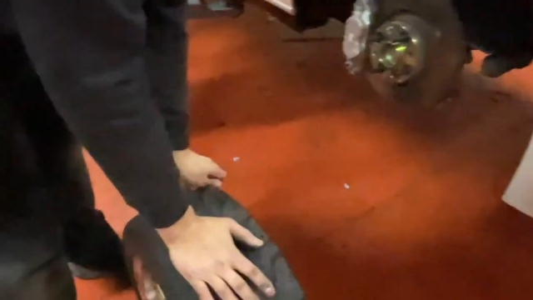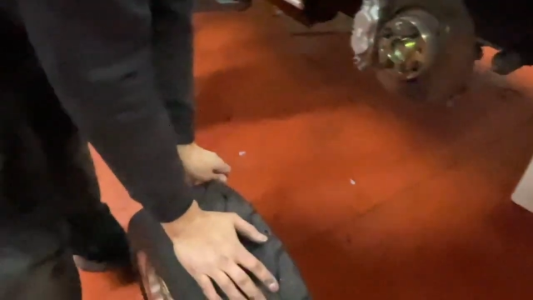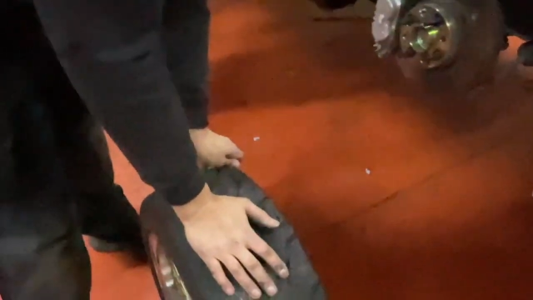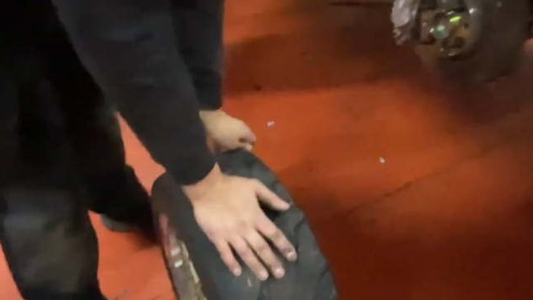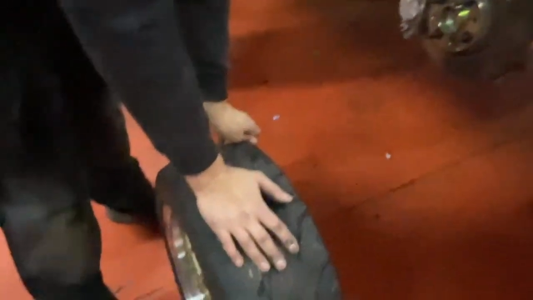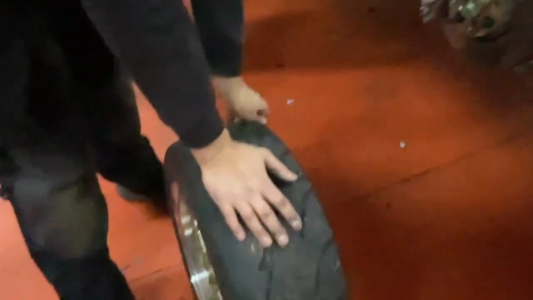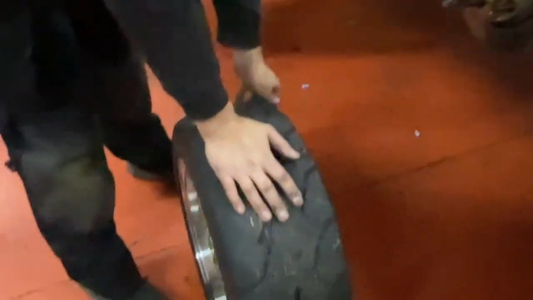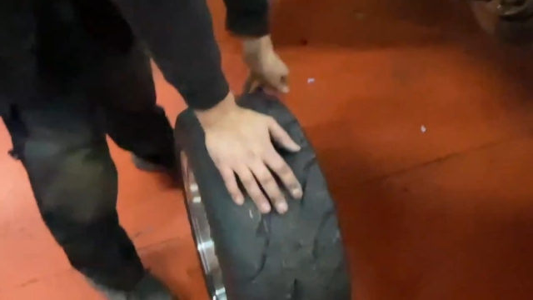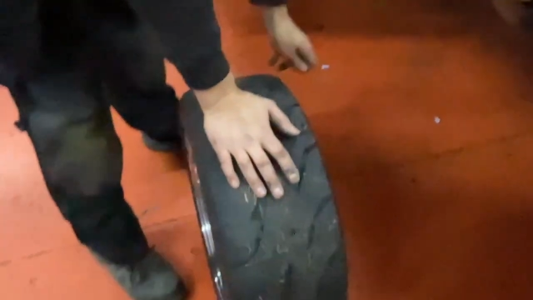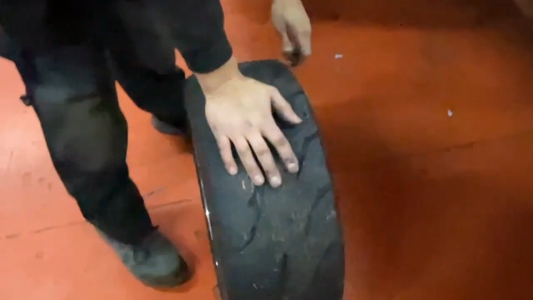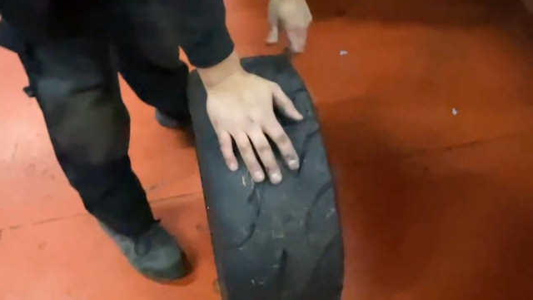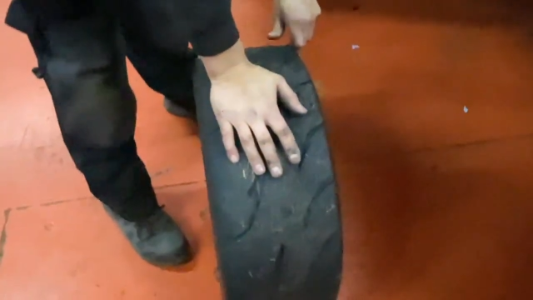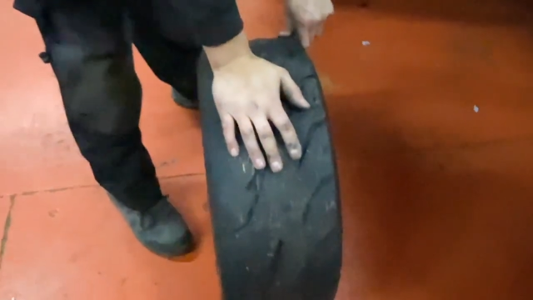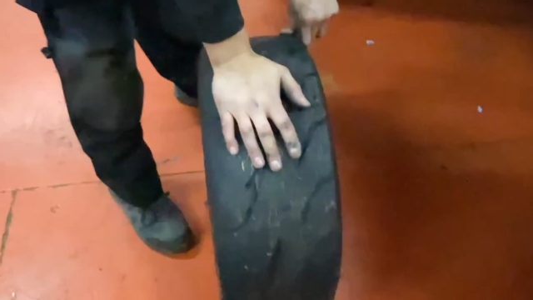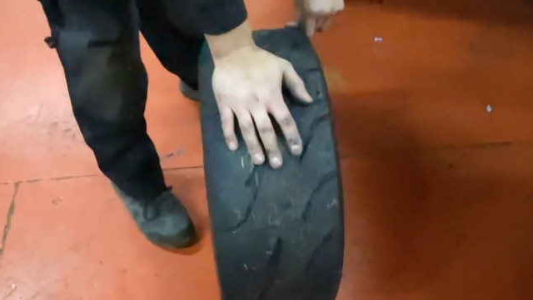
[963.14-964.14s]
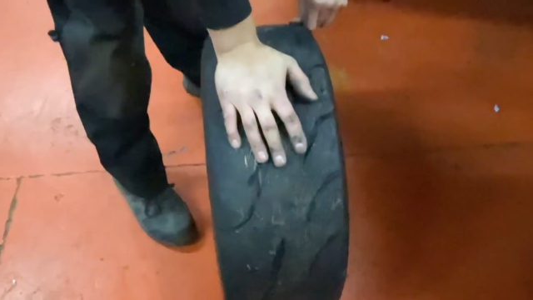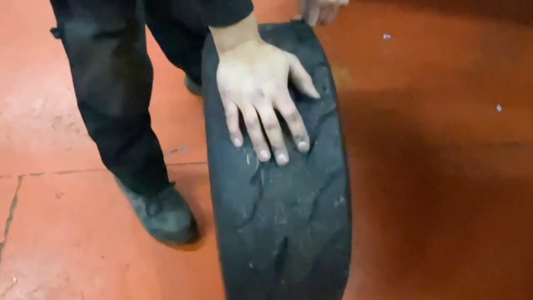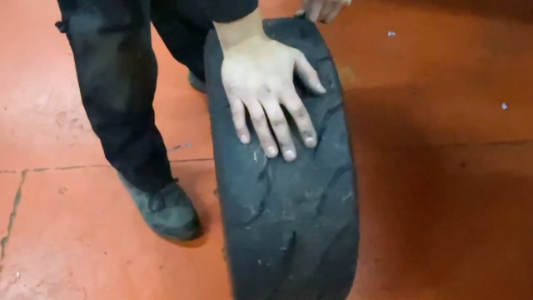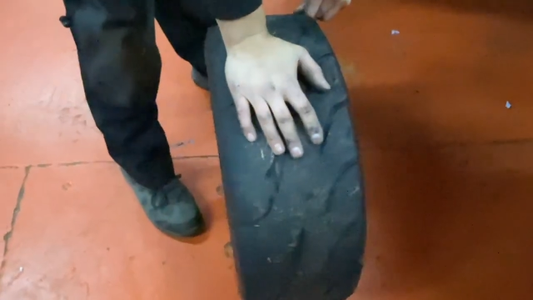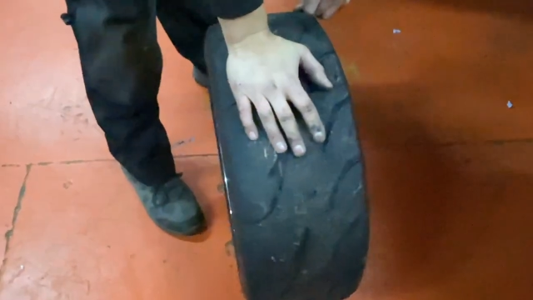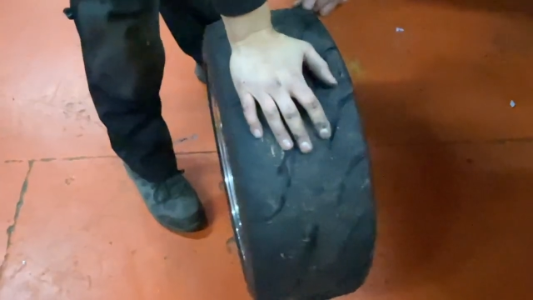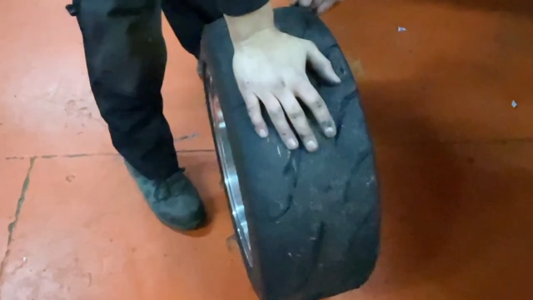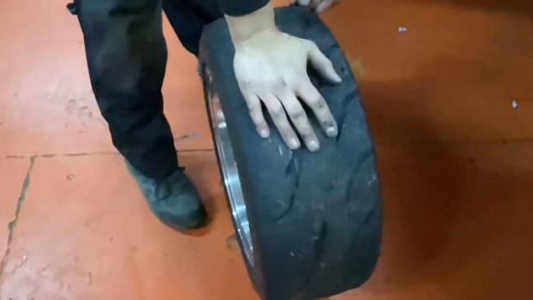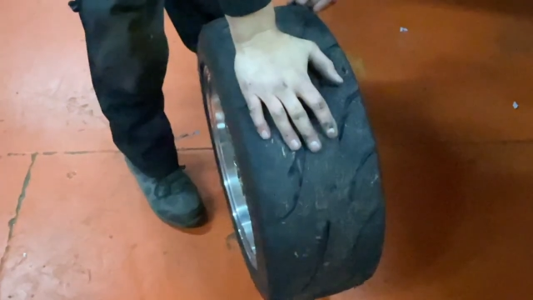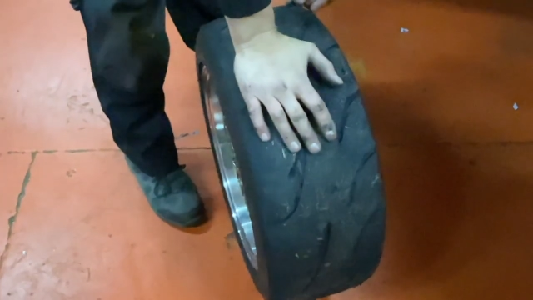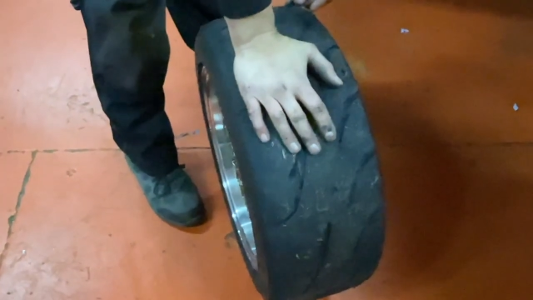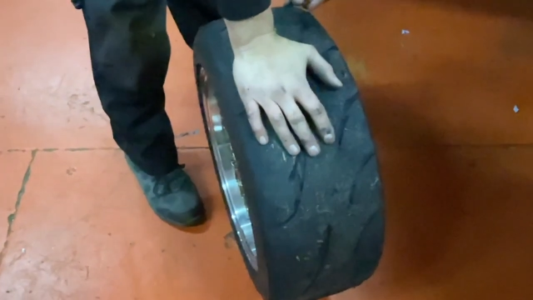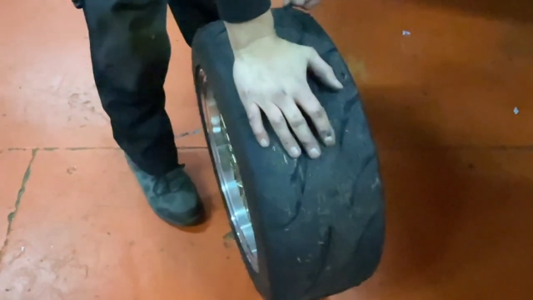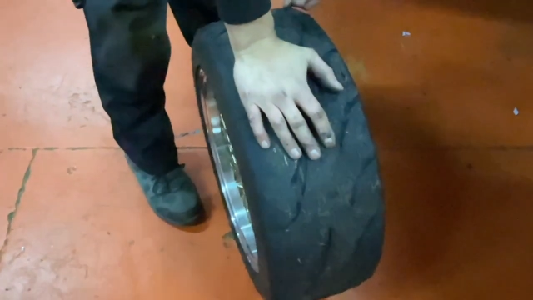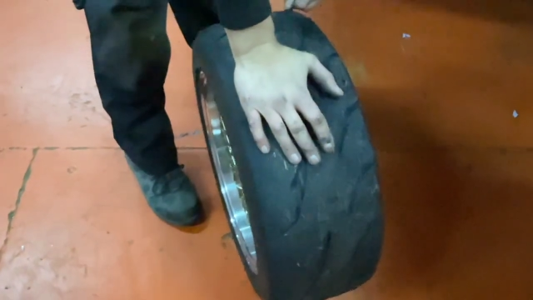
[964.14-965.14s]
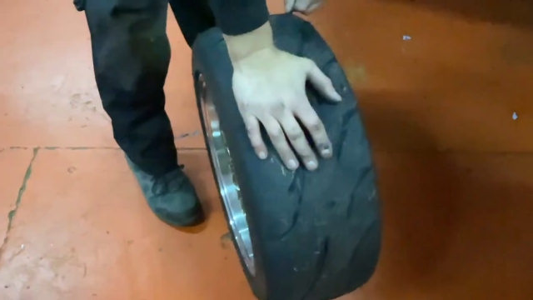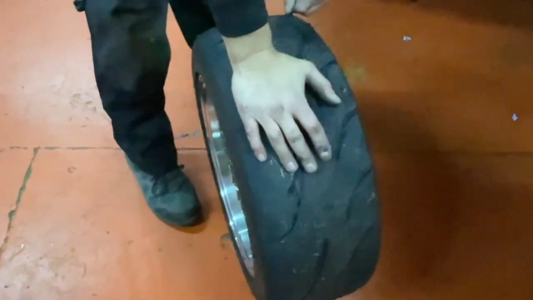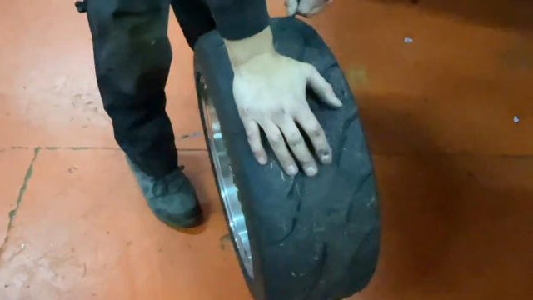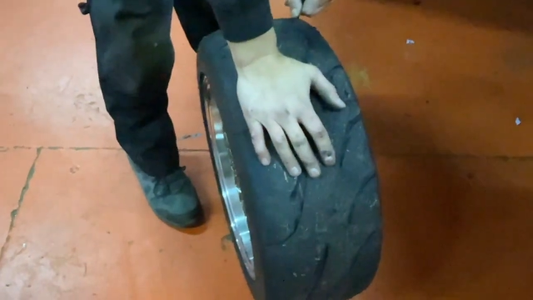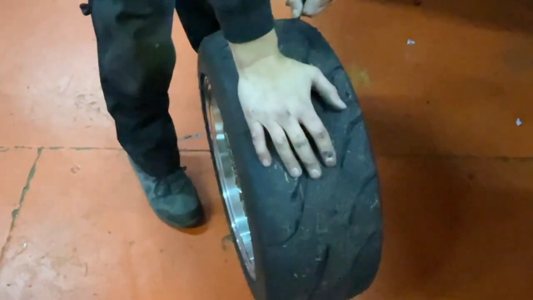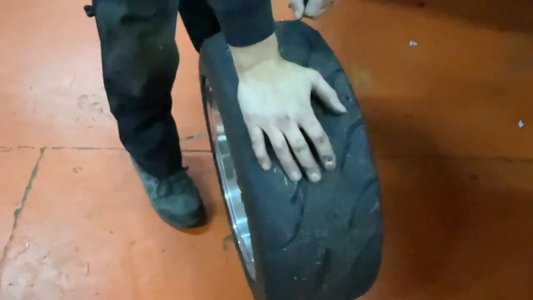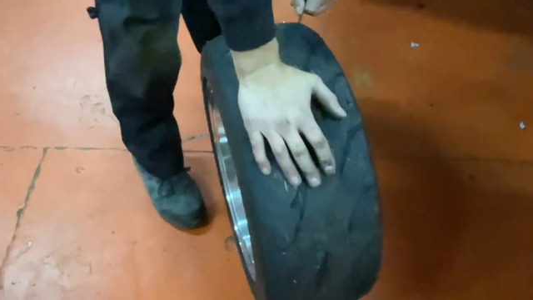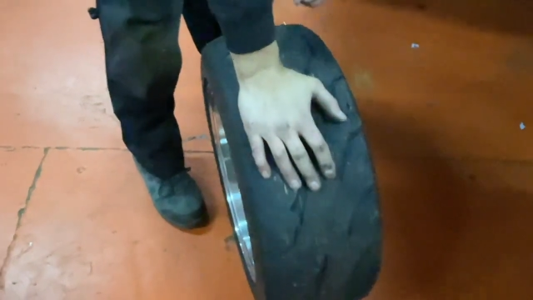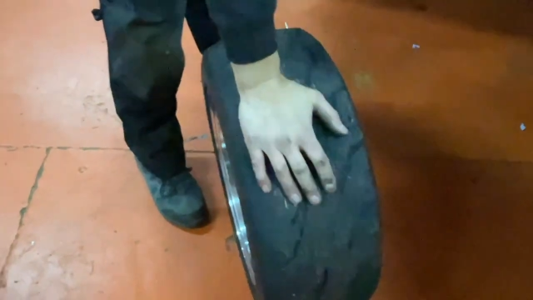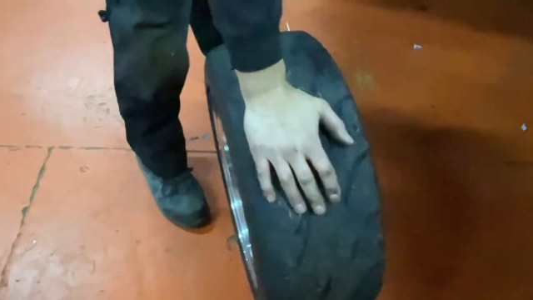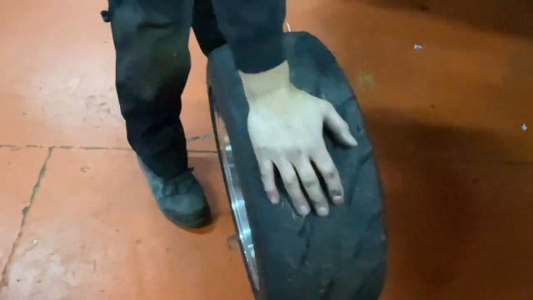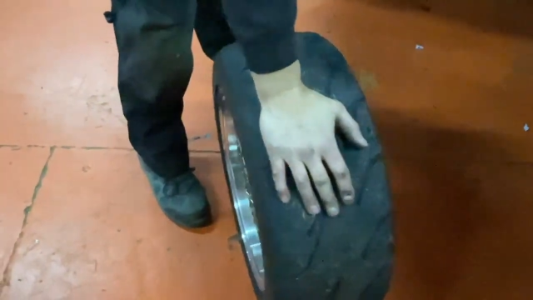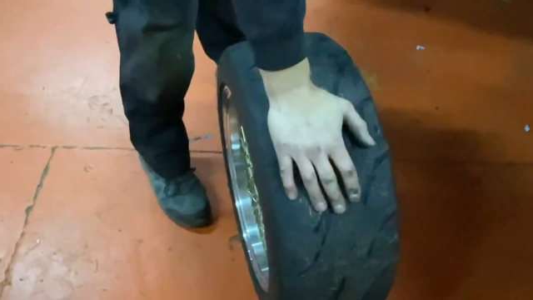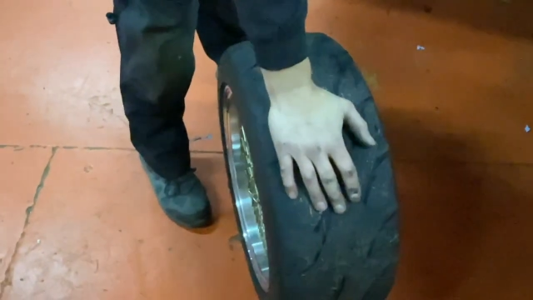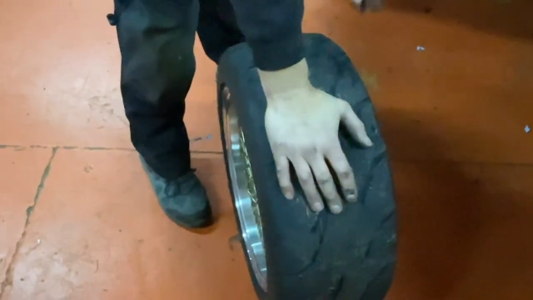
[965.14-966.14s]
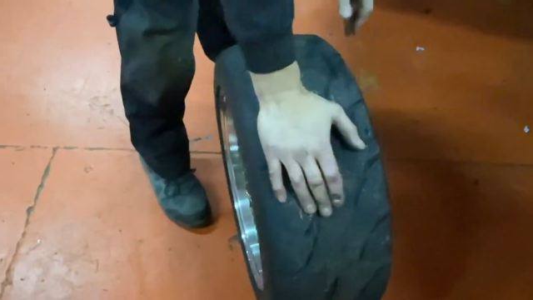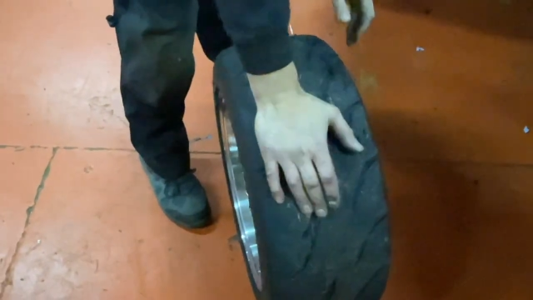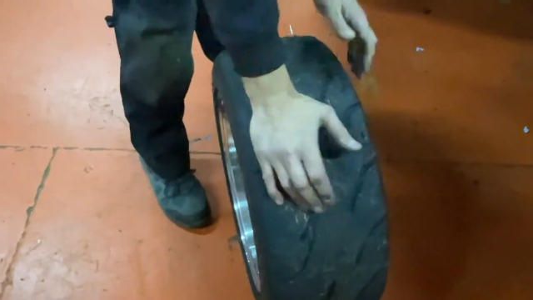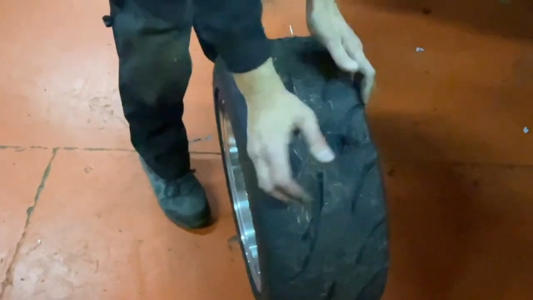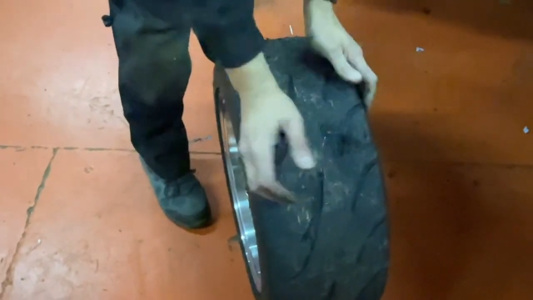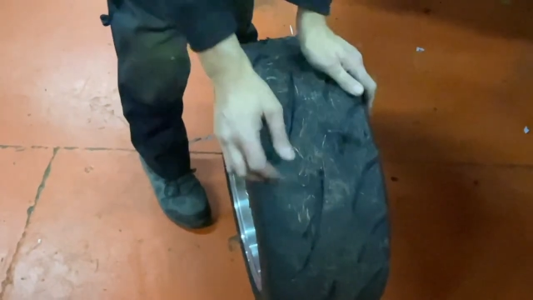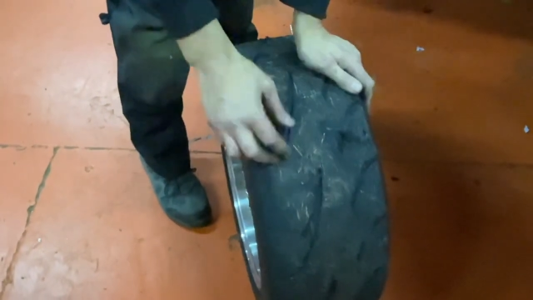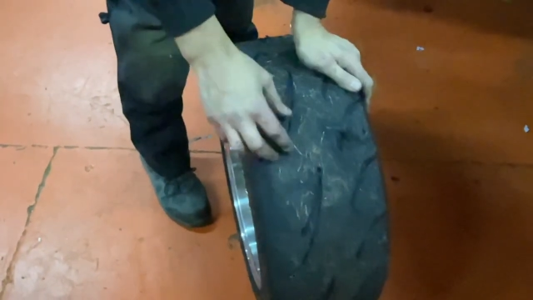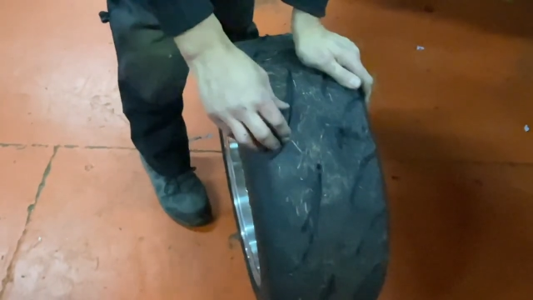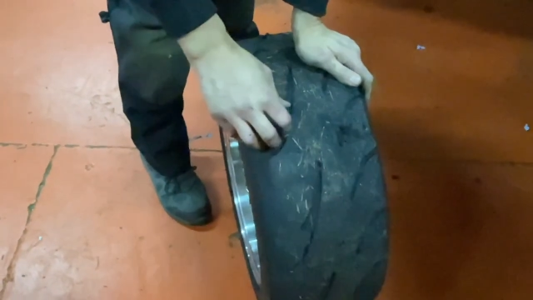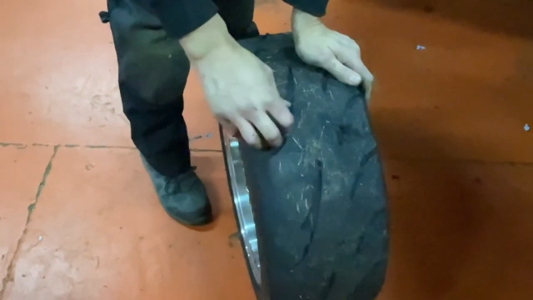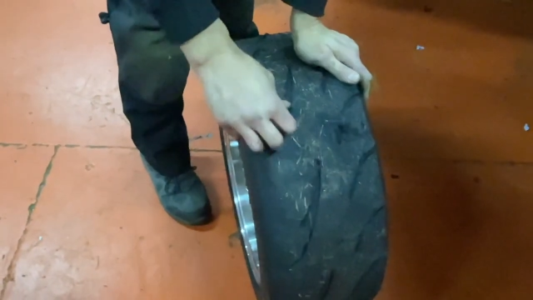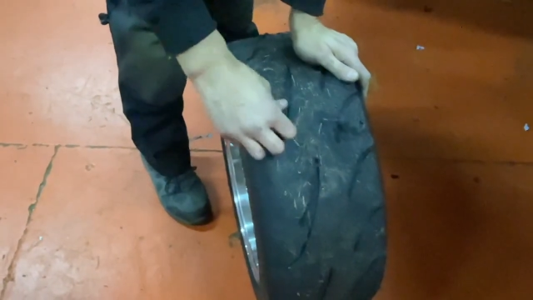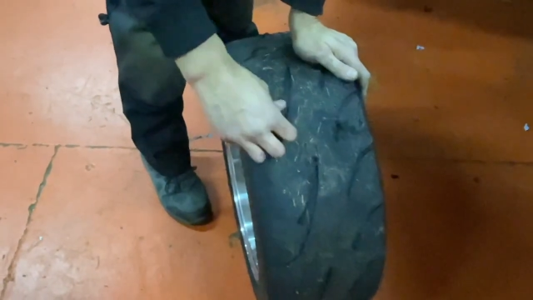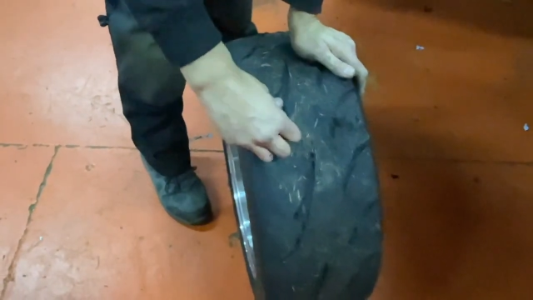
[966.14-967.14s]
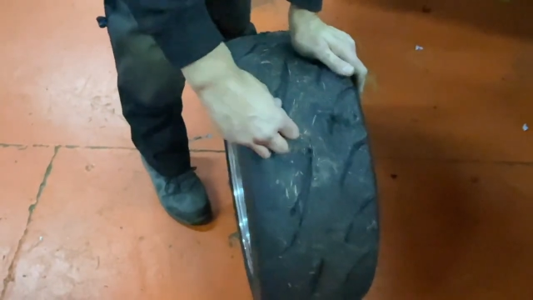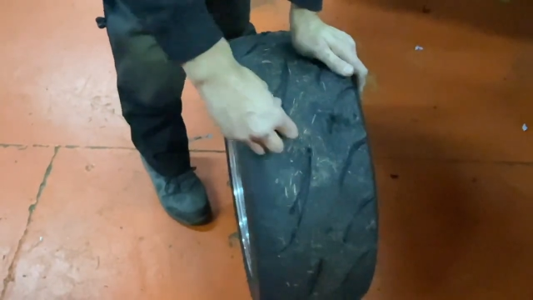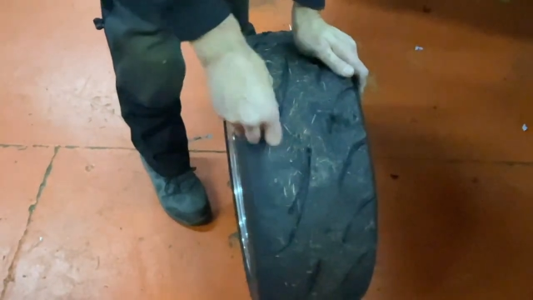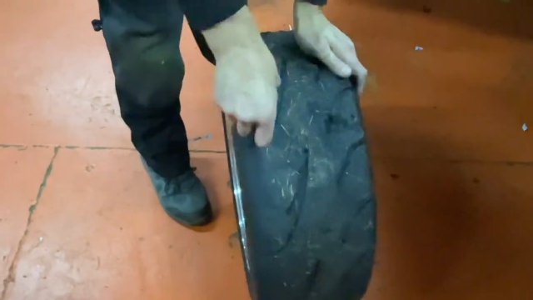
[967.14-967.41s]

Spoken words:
(no speaker visible)